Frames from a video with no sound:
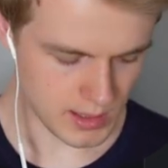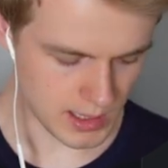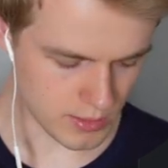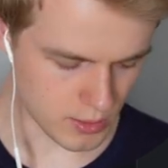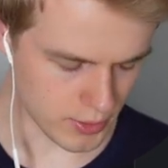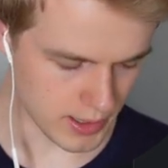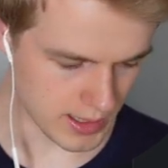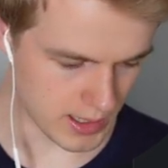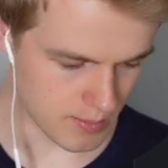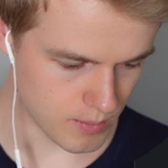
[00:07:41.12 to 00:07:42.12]
Yeah,
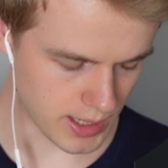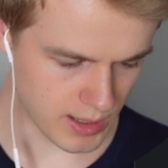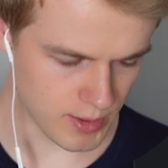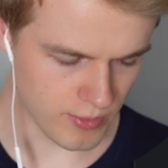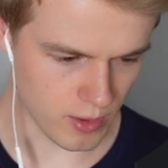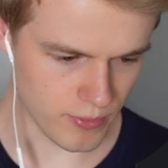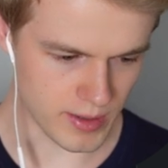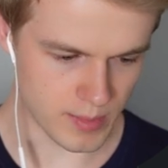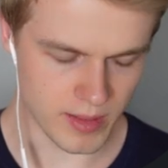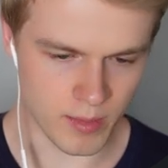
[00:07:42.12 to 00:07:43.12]
totally. Can you please also
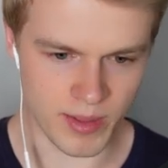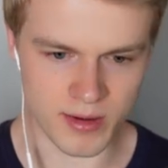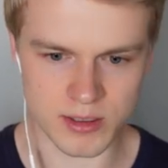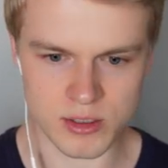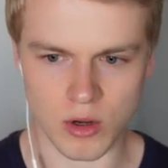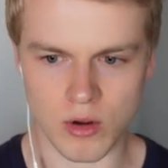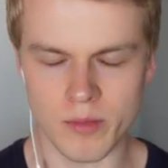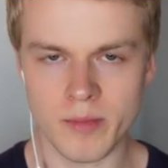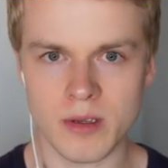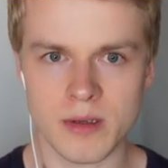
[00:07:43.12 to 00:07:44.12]
tell me the weather in
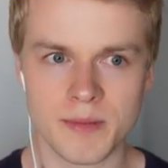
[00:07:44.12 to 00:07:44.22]
Stockholm?